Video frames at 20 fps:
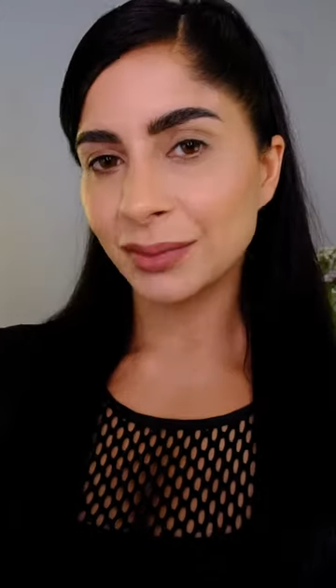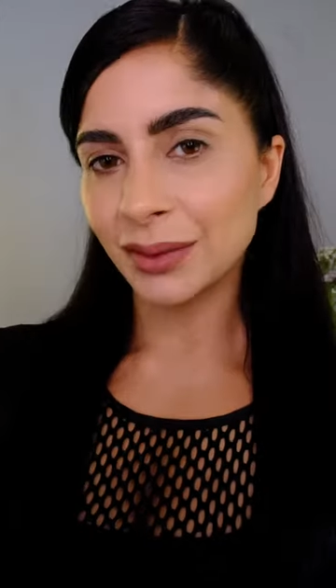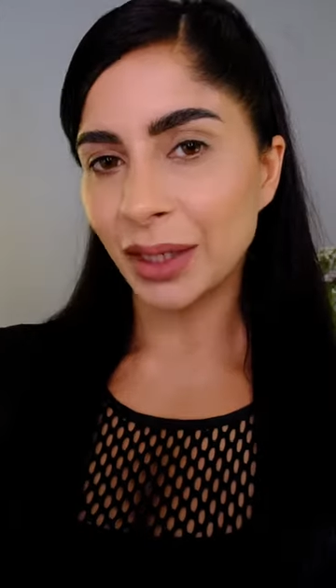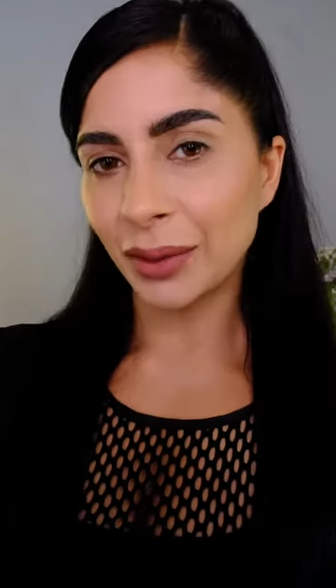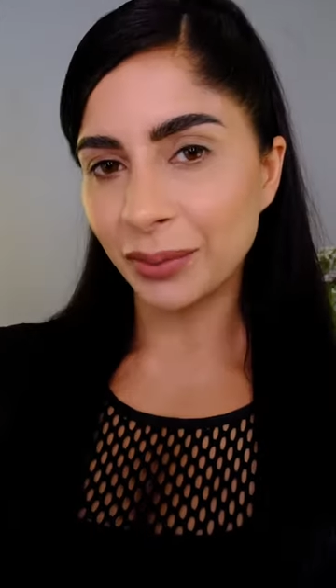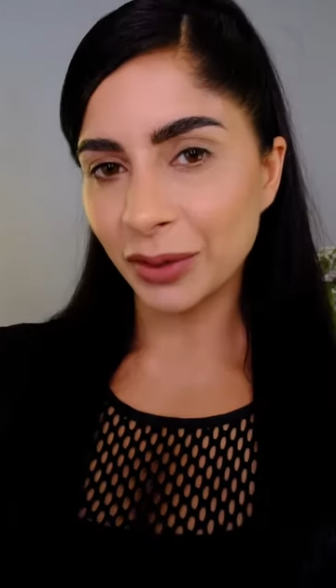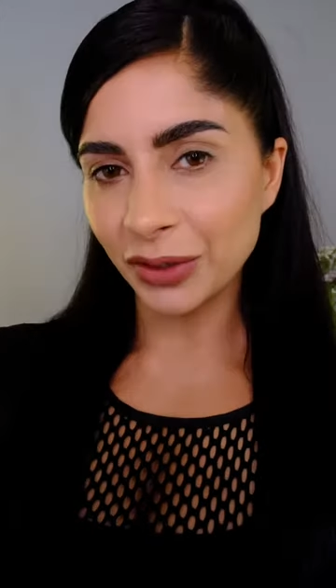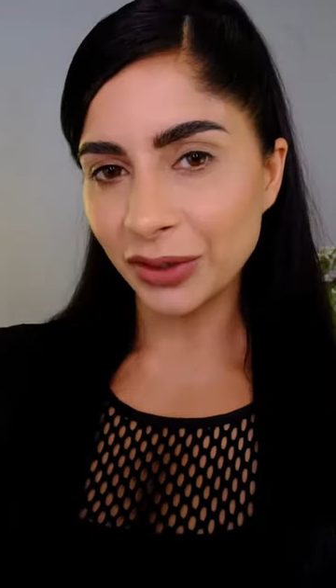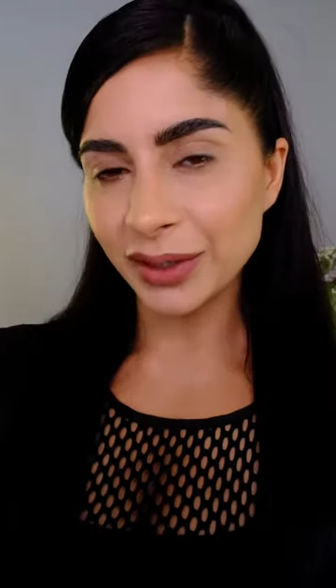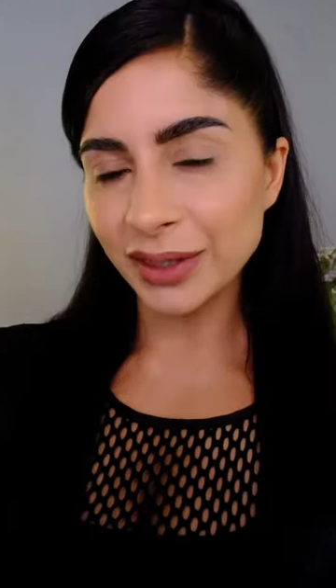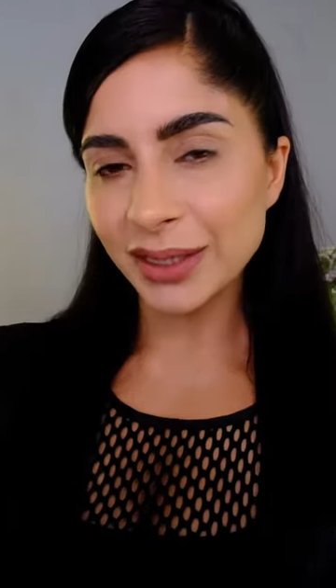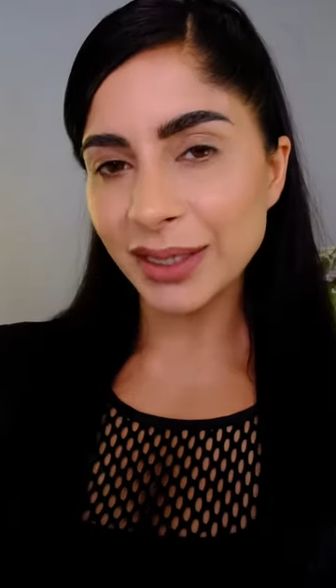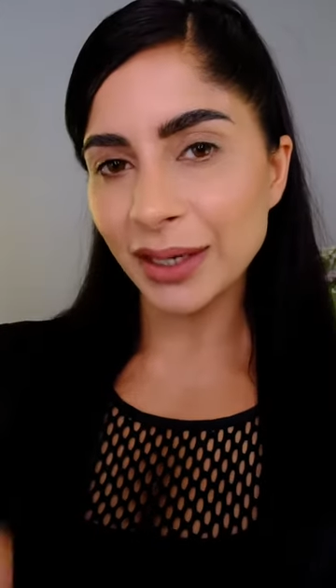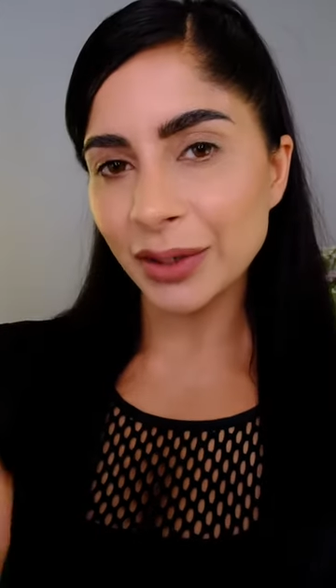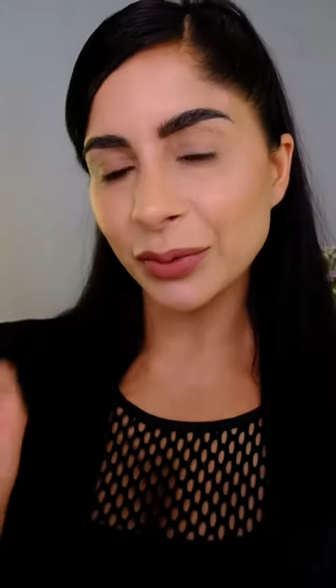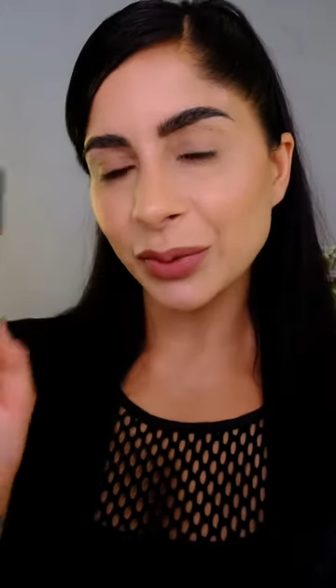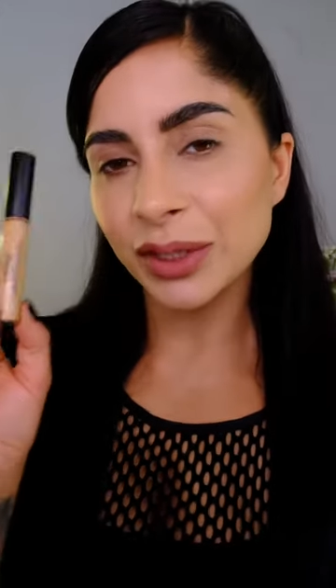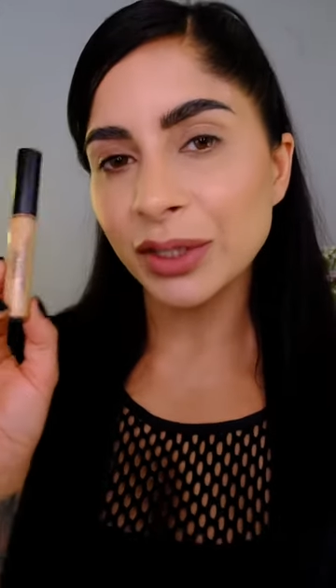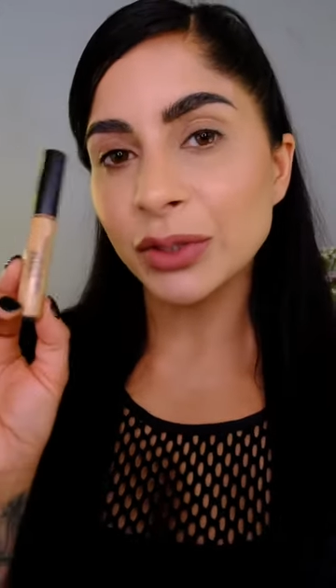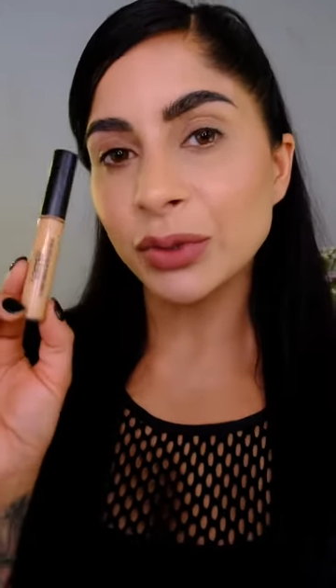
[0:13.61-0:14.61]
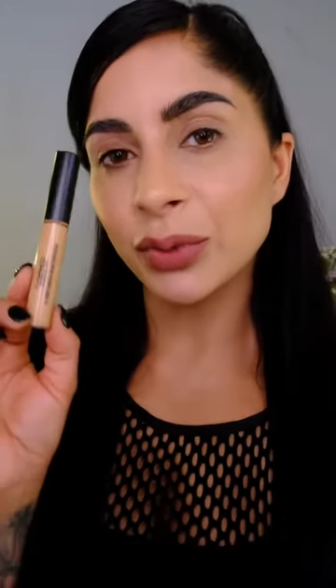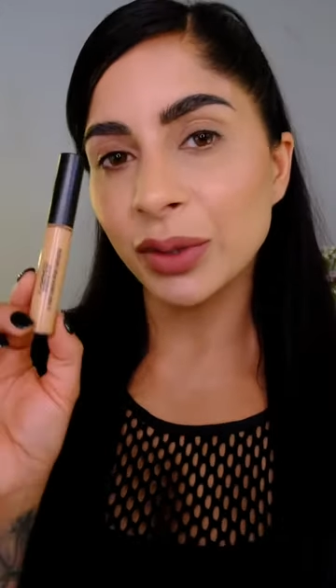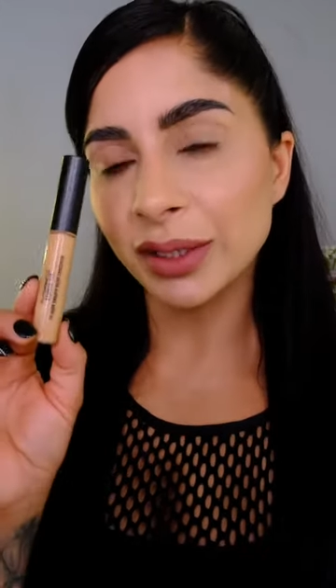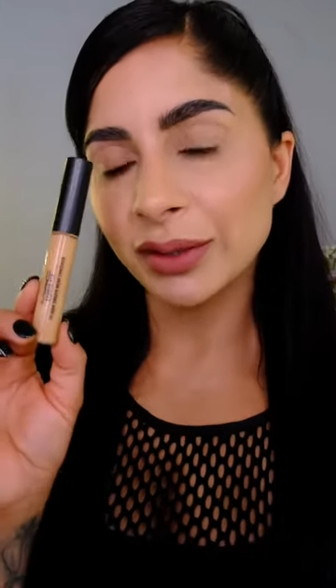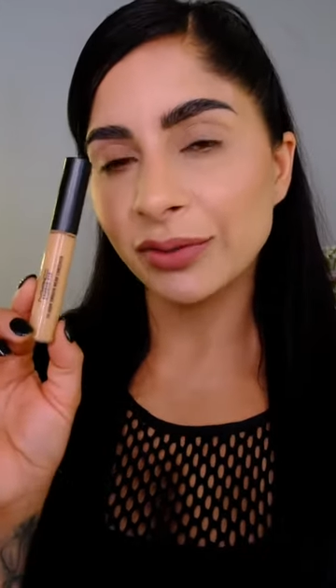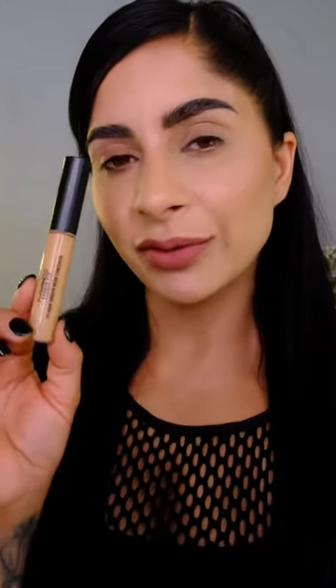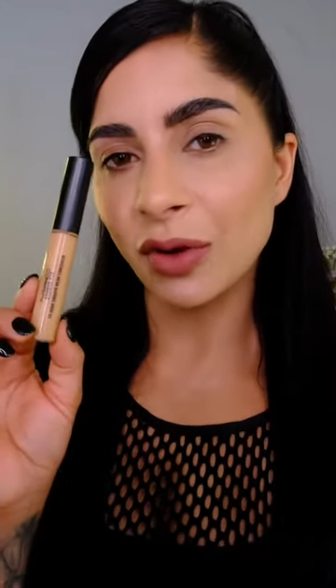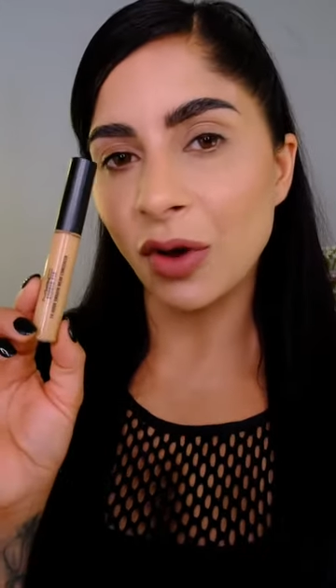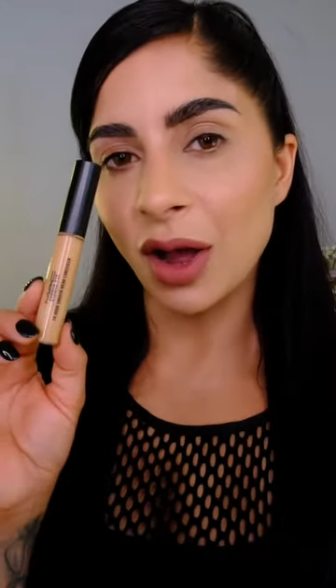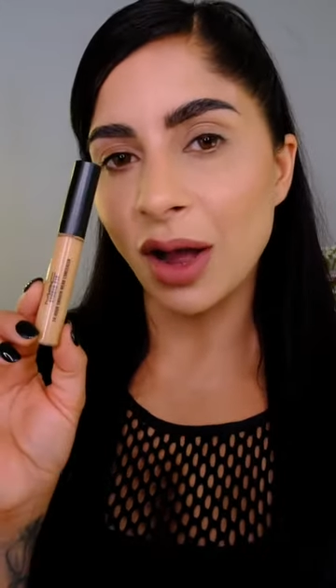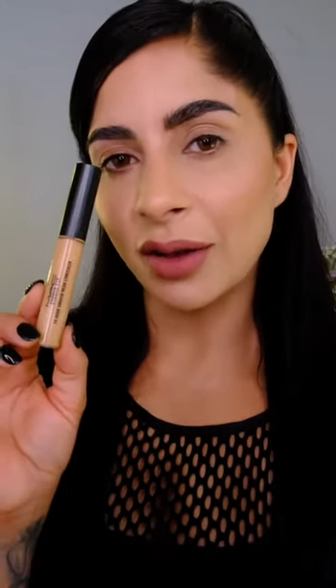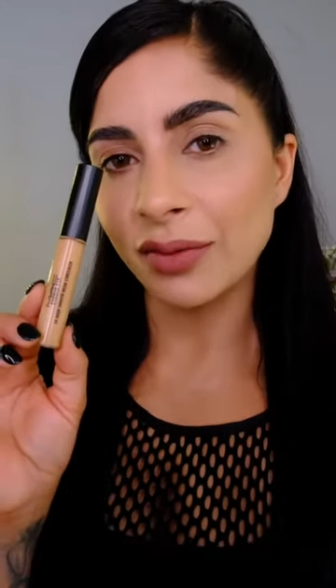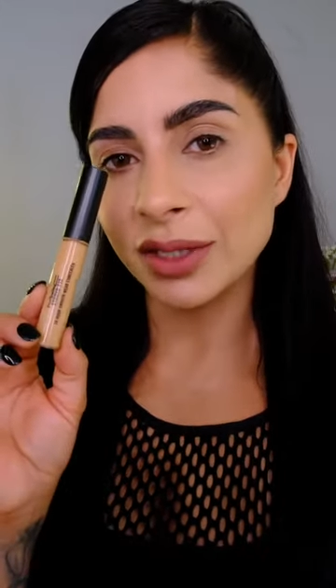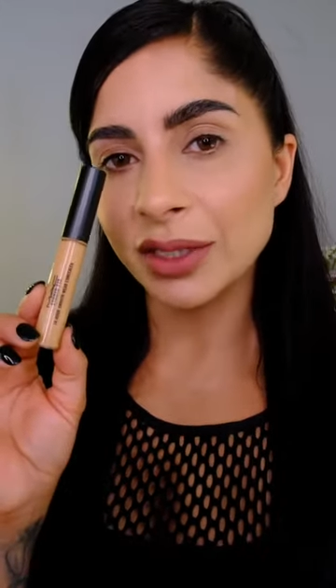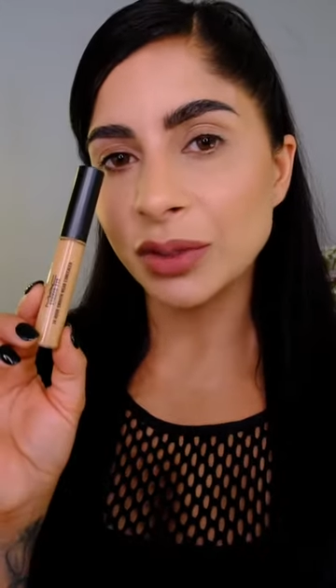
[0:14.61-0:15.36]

I'm going to start with the 24-hour